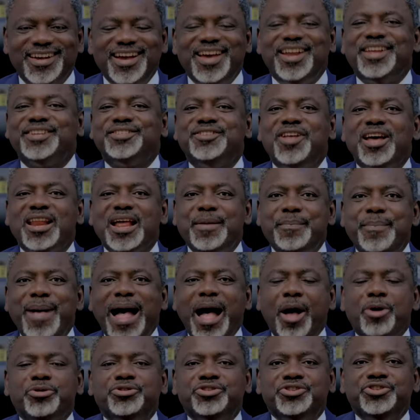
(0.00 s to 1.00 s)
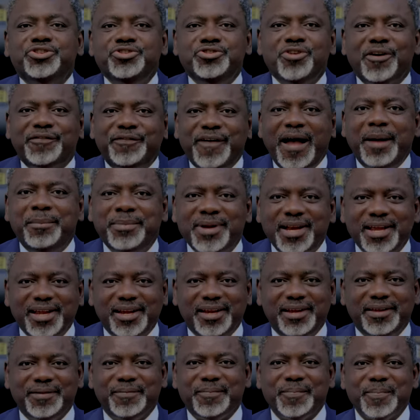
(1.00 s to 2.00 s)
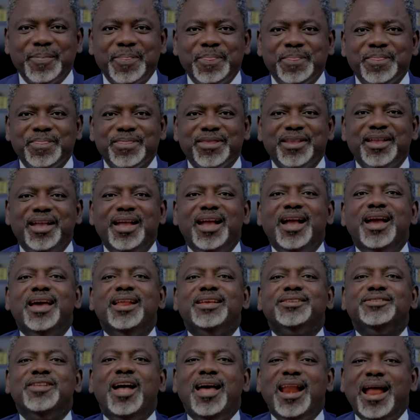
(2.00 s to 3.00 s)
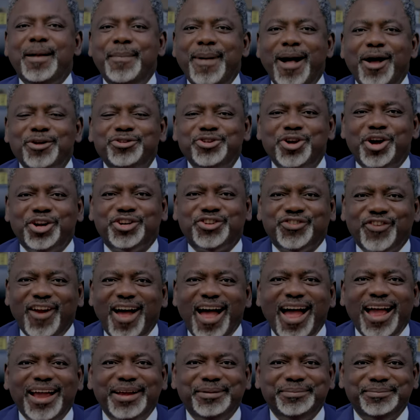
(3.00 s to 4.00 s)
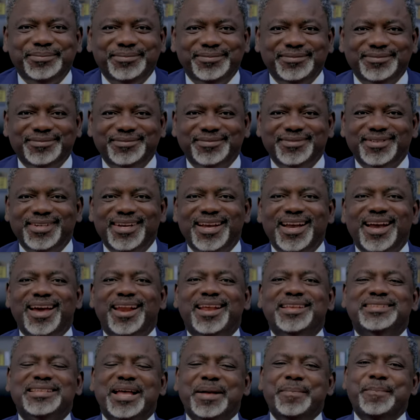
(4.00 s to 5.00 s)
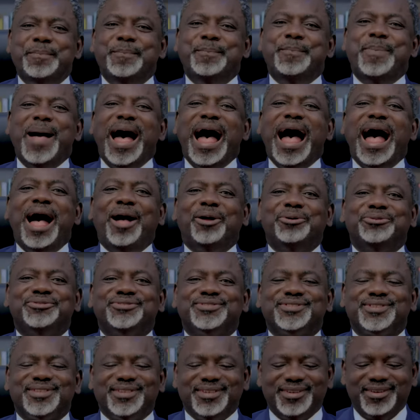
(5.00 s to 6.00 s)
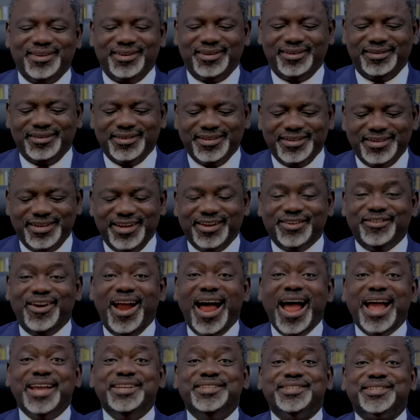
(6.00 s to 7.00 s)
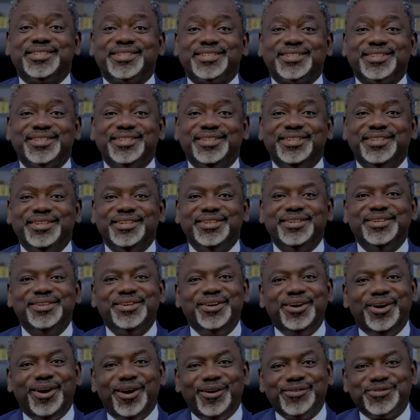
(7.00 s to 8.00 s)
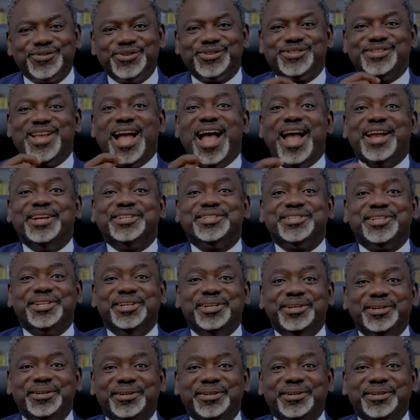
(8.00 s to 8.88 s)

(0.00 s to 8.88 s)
It is not about your family. It is not about your tribe. It is about the rise of society.